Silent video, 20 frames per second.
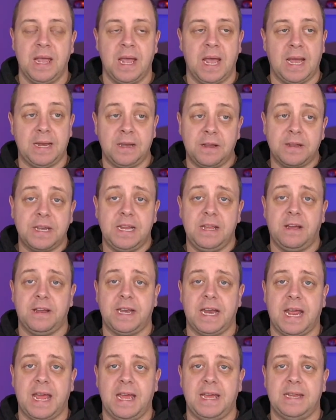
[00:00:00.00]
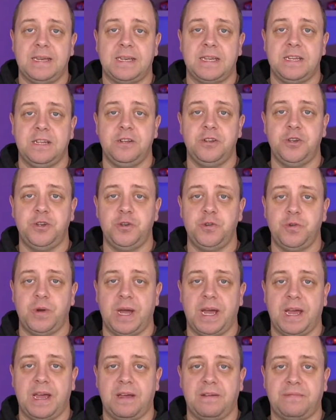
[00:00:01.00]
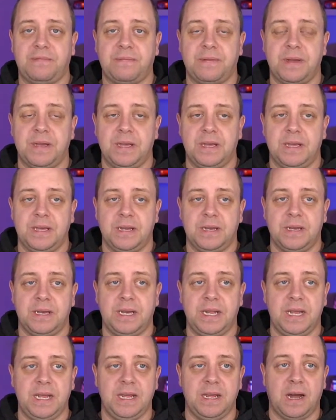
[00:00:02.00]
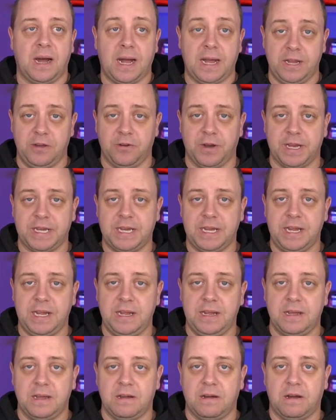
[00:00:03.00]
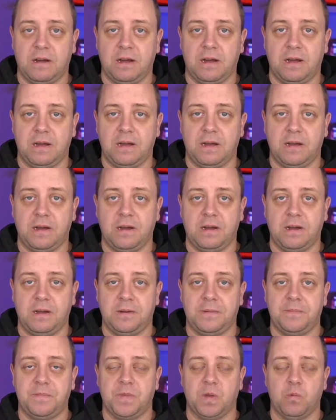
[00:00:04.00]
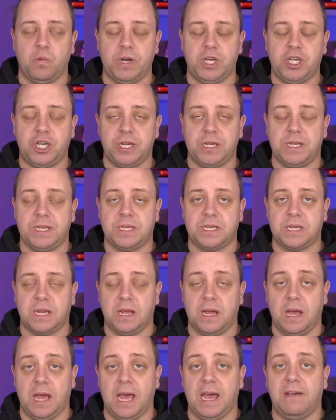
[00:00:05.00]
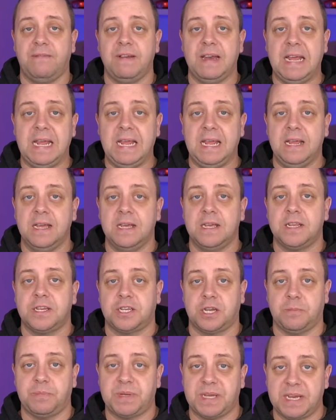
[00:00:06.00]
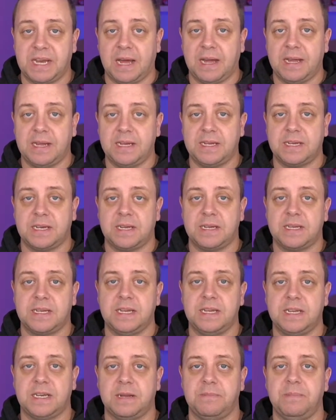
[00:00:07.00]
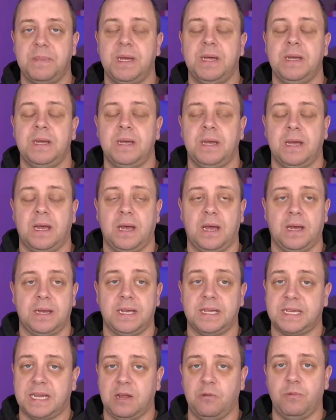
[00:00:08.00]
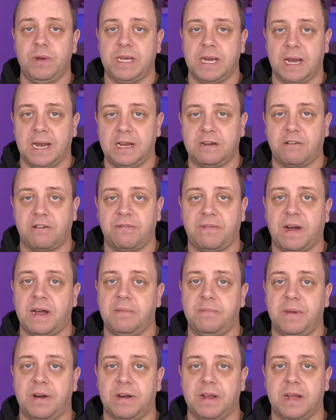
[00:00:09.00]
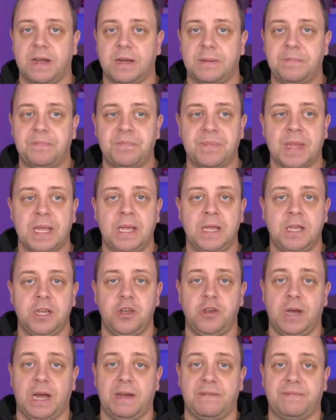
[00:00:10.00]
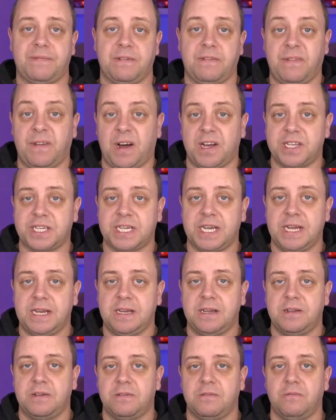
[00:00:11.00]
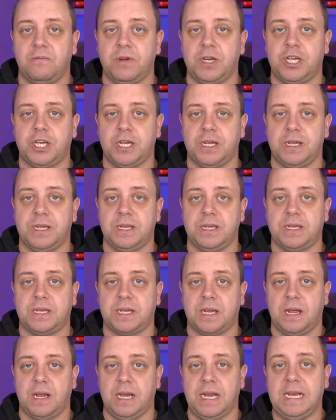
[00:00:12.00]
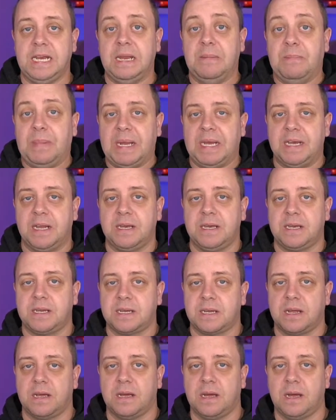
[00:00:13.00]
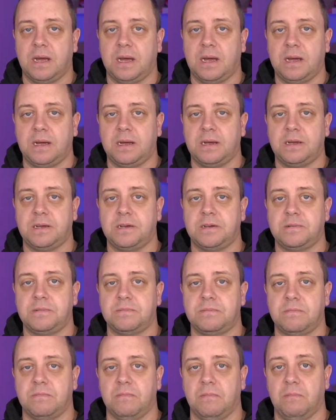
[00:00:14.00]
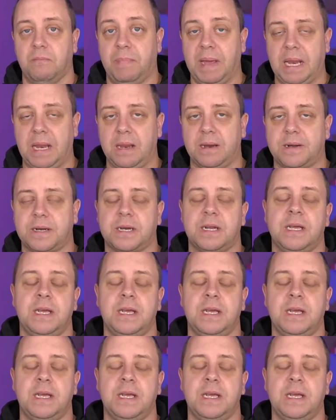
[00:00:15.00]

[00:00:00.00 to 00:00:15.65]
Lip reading: And on the other hand, you do have the Ionity, which is a heavily subsidized system, the same with Electrify America. You have Fastnet, which is an independent builder,